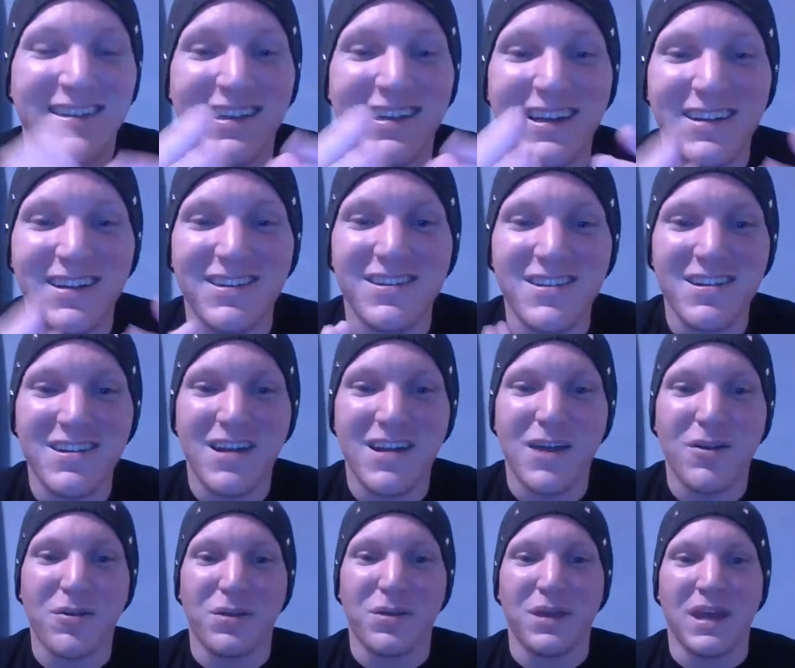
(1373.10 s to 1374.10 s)
See, this is
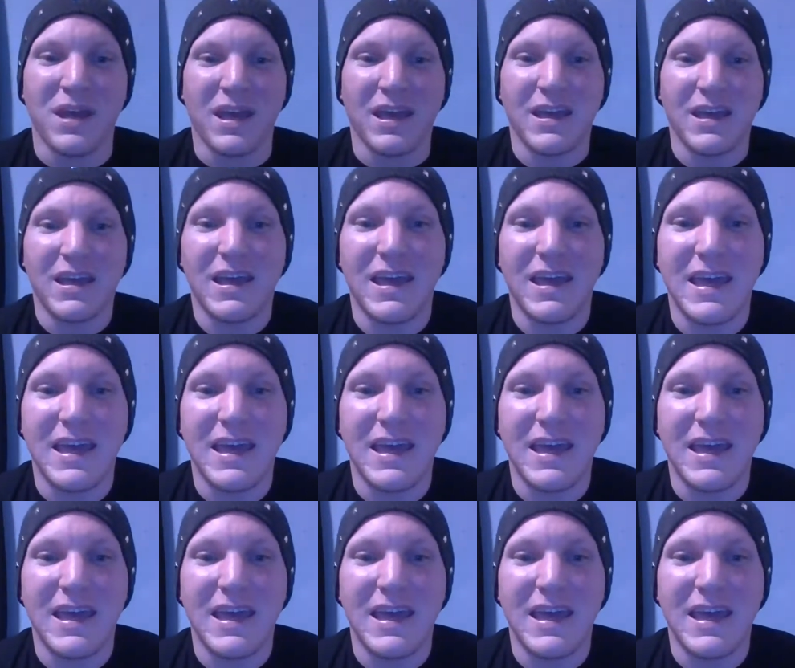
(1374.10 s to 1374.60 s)
another thing.